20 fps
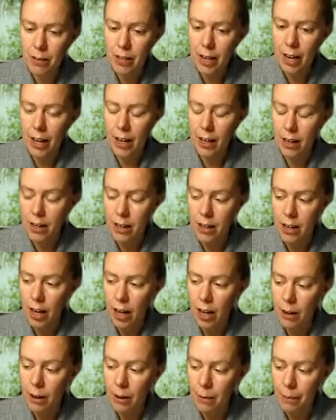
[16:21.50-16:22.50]
and
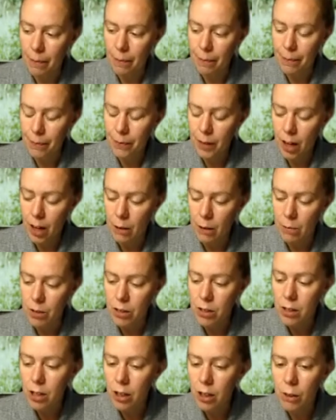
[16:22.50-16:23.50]
I'm
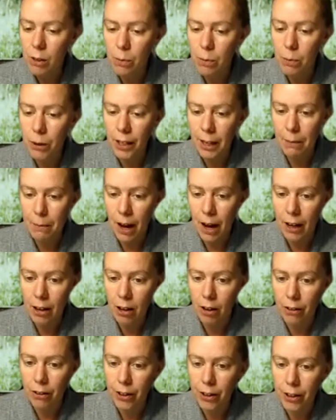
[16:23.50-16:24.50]
still bringing
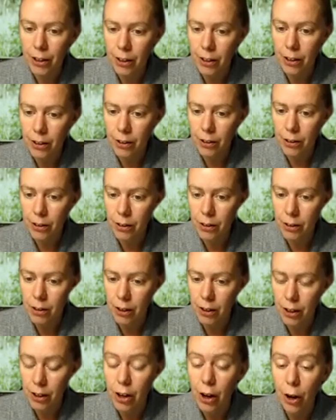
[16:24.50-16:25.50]
back all
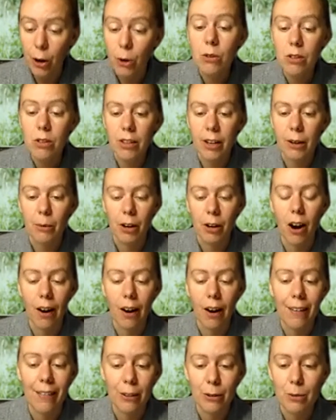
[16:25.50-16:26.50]
the notes that were
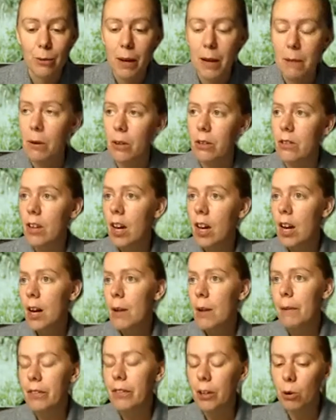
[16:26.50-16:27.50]
on those papers,
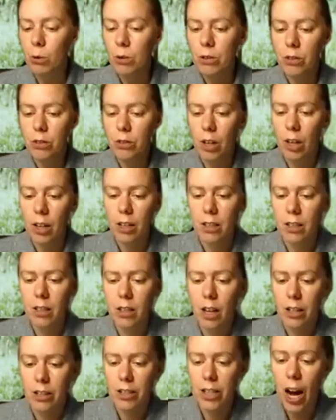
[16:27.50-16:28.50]
but there was a
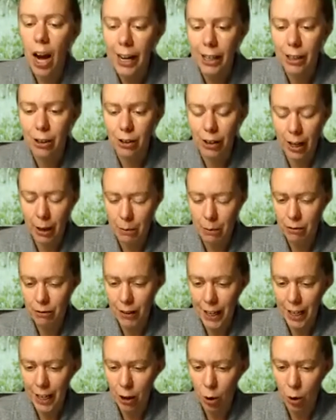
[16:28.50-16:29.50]
diagram of
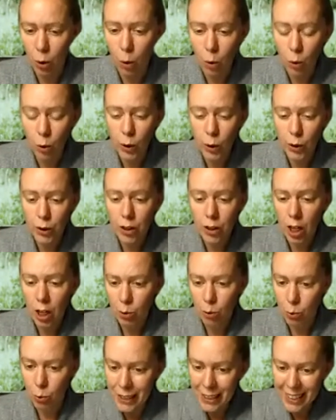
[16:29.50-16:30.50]
like an old,
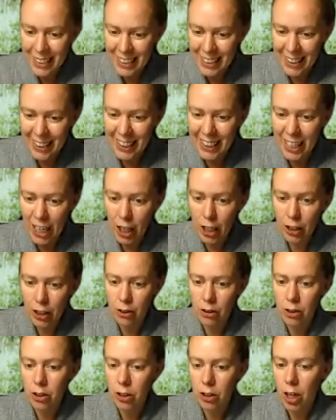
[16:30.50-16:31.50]
really
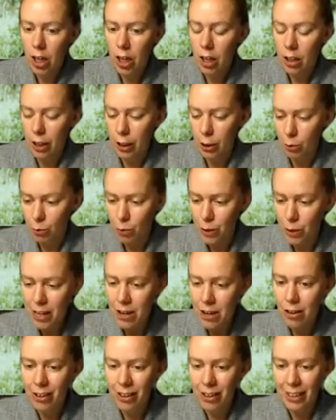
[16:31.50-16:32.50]
large, like
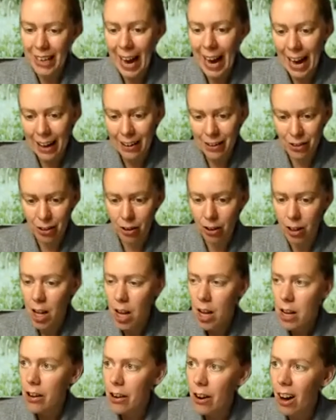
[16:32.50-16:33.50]
regal castle,
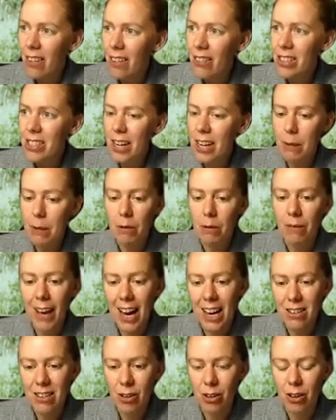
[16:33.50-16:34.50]
not the type of
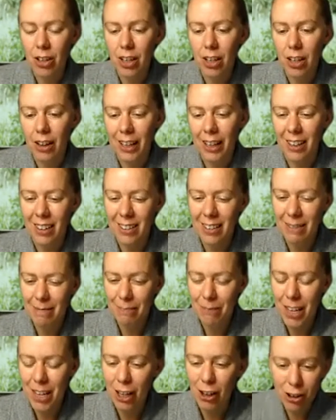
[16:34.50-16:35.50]
castle that like
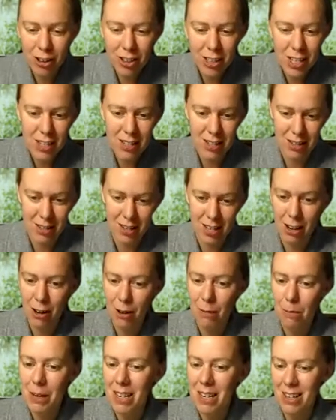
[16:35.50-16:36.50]
it could exist
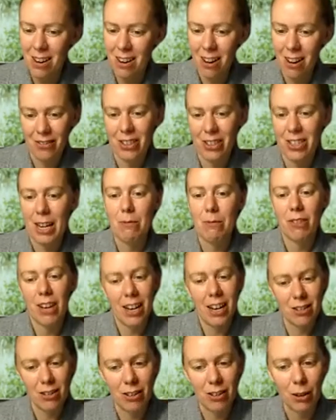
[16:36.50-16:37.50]
here, but not the type of
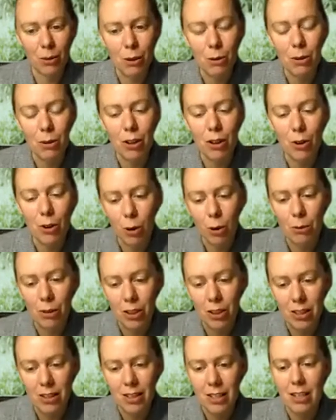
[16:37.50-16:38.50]
castle that we would
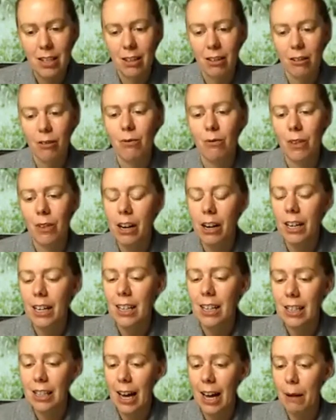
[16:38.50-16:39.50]
normally see here. Very
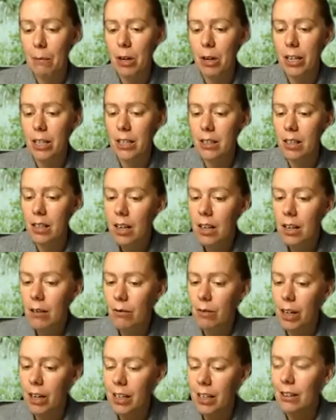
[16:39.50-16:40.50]
elaborate,
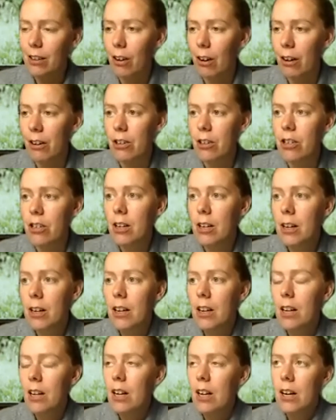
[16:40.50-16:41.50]
very large.
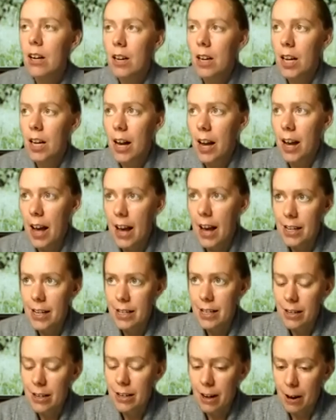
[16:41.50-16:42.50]

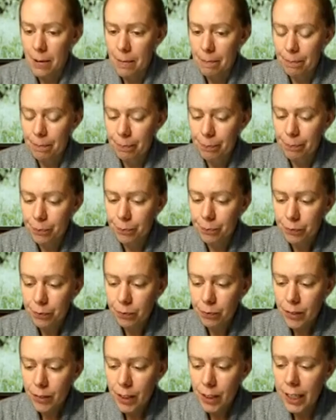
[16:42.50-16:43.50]
And
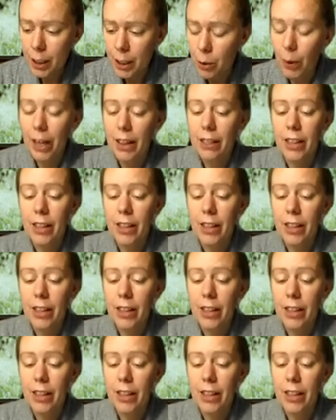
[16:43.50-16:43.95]
anyway,